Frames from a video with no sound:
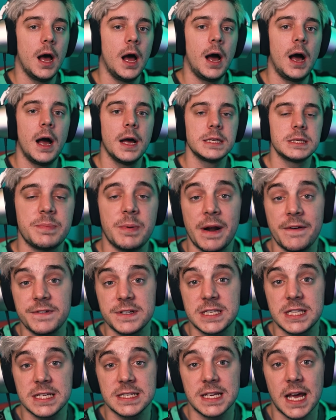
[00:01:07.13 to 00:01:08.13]
To preface
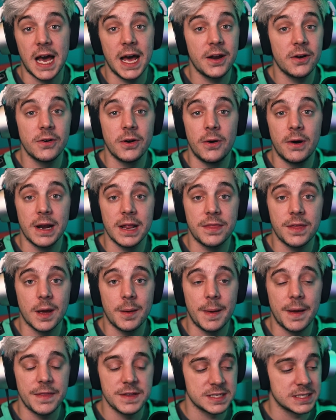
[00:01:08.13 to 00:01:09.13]
this, I don't know anything
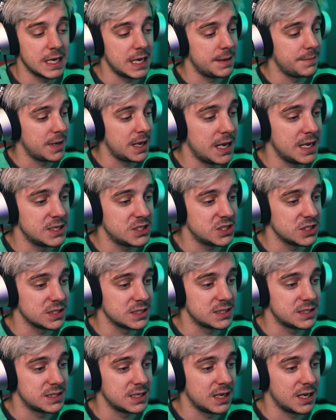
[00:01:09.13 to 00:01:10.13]
about this game. It
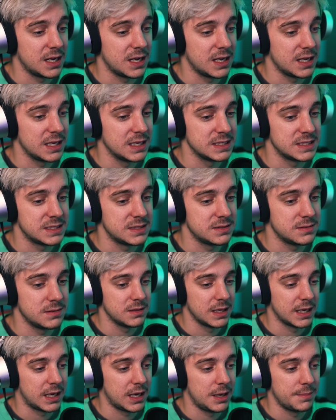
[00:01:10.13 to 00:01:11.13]
just, it's
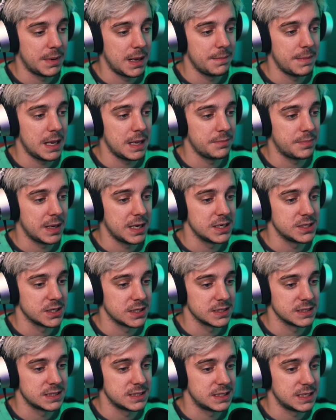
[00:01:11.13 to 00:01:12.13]
like on my main page
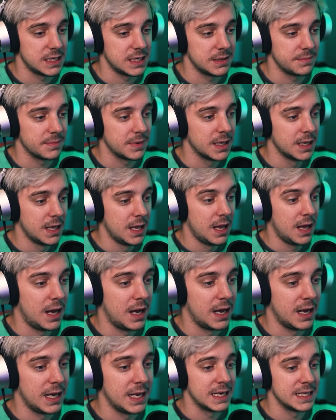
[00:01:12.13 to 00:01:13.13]
on Steam,
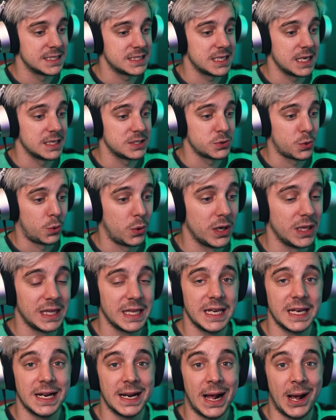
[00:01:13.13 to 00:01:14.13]
and it said
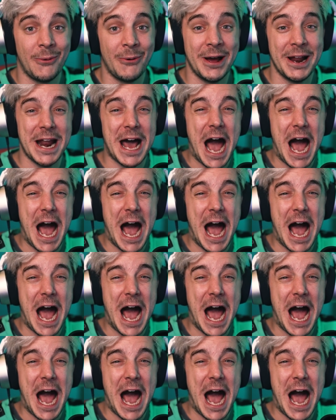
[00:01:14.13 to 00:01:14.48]
toilet, and I went,